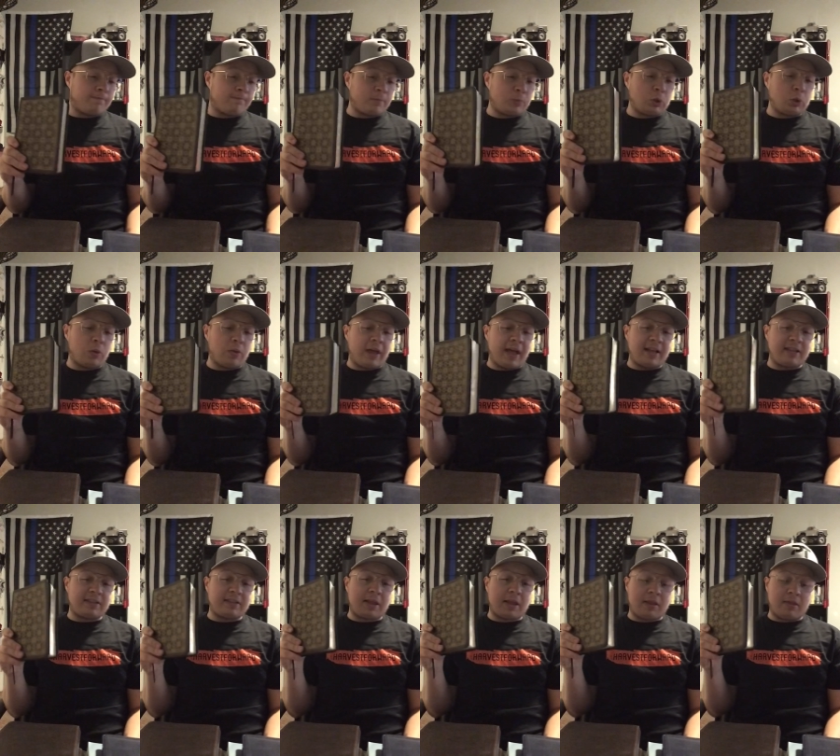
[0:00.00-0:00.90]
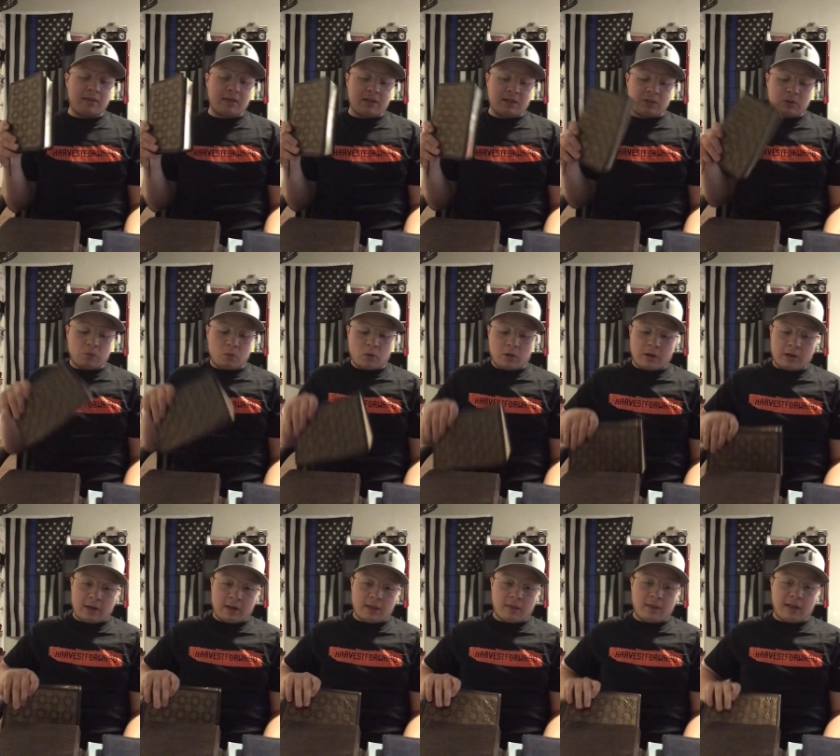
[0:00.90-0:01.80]
So that's this
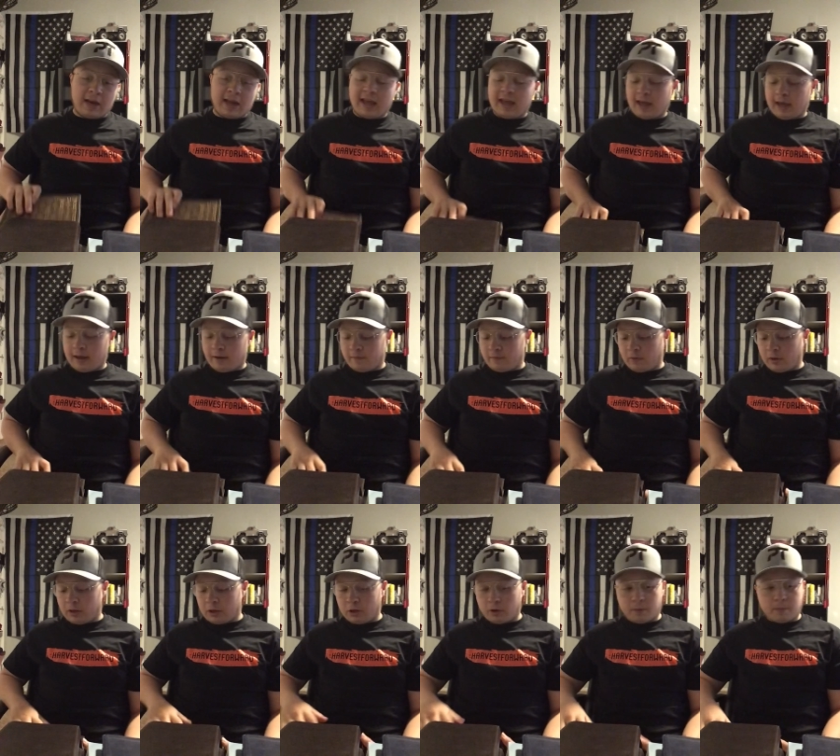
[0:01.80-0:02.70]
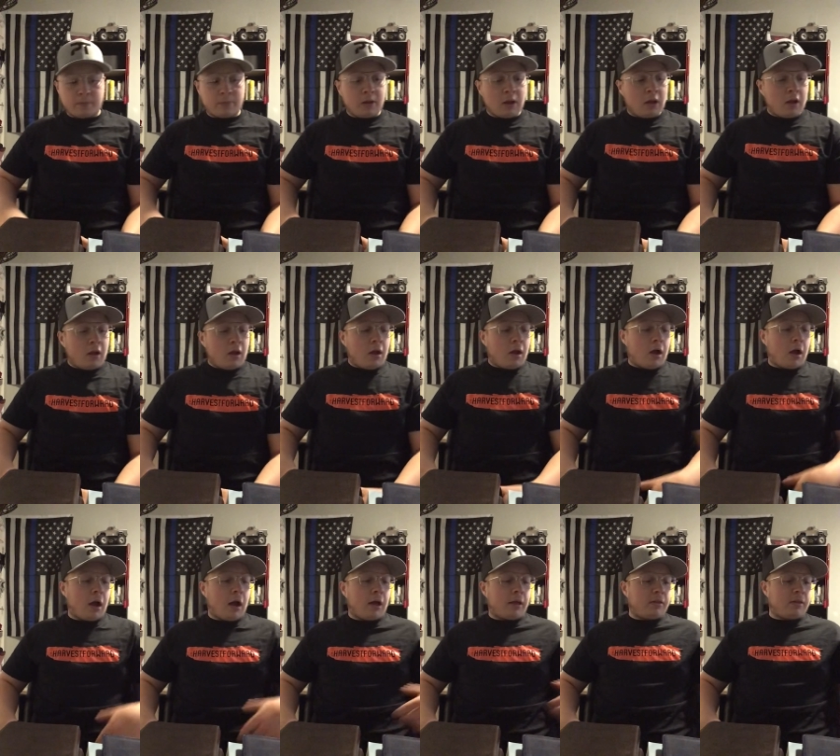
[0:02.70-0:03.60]
one that I have right here.
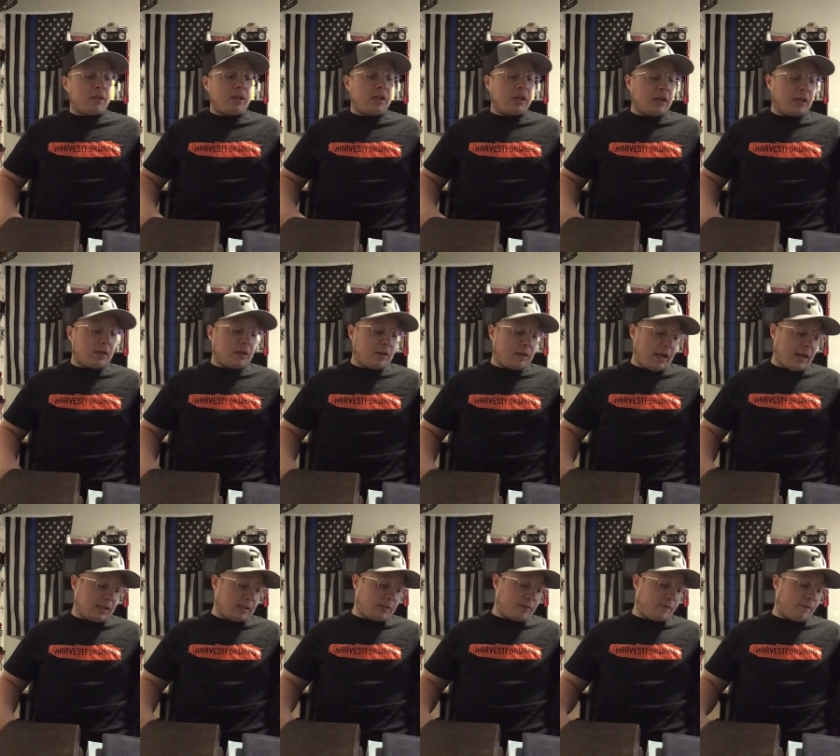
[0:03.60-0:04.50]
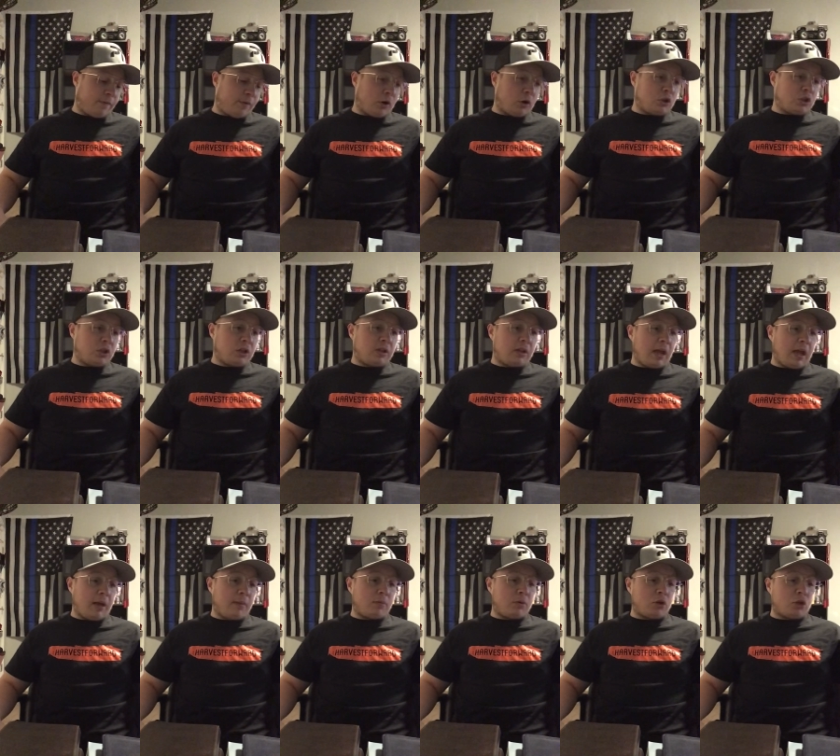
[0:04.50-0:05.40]
The next version that
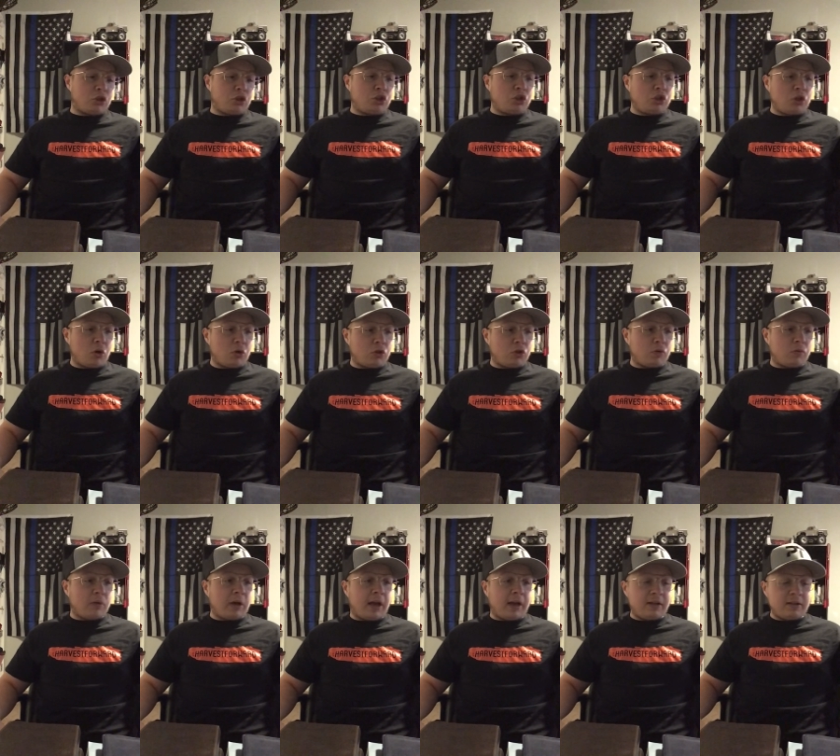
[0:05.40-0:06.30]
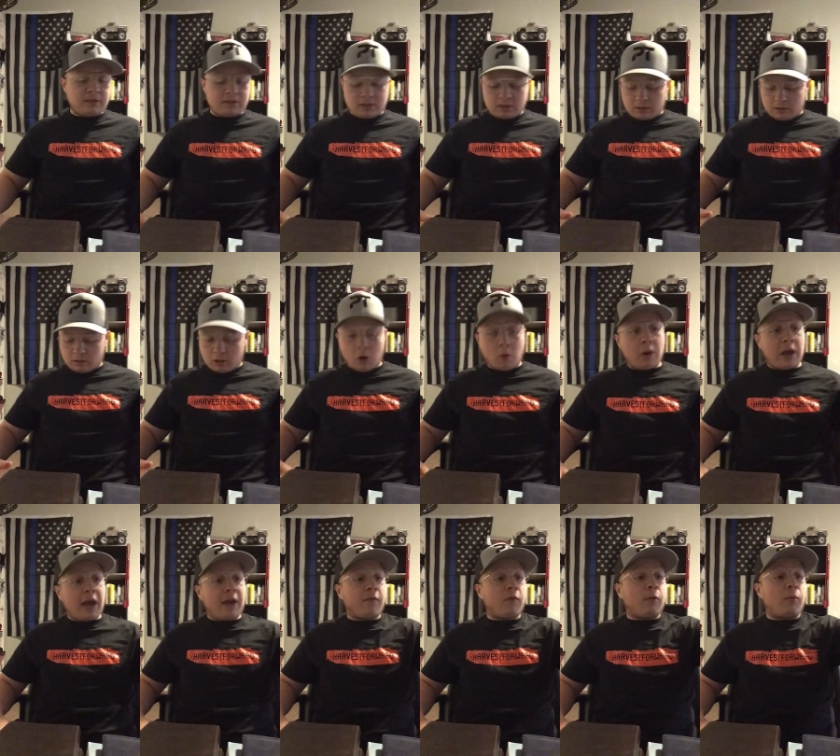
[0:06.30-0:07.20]
I'm going to show you guys... Oh,
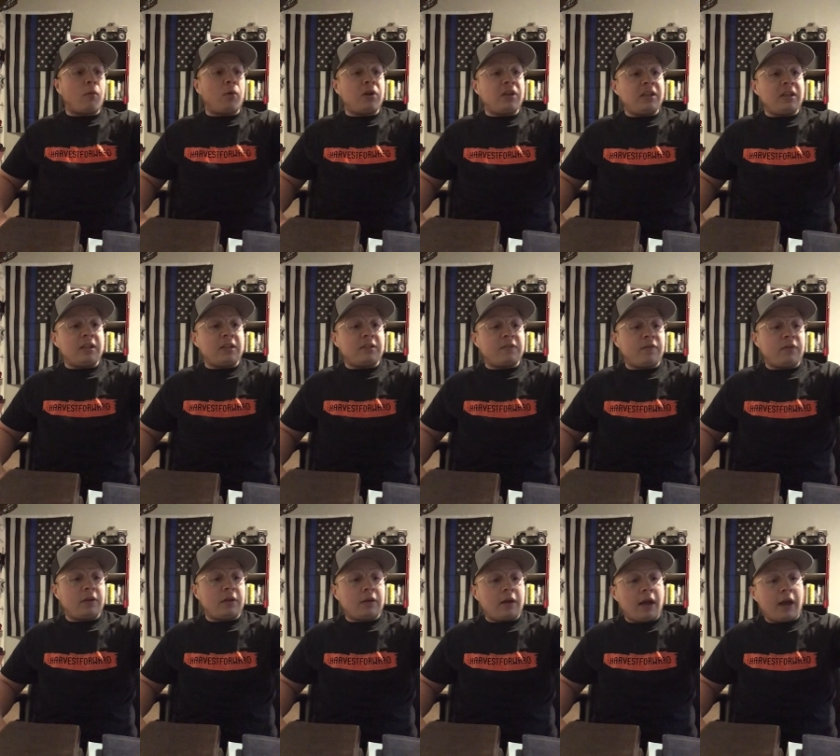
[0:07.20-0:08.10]
wait, I have one more ESV.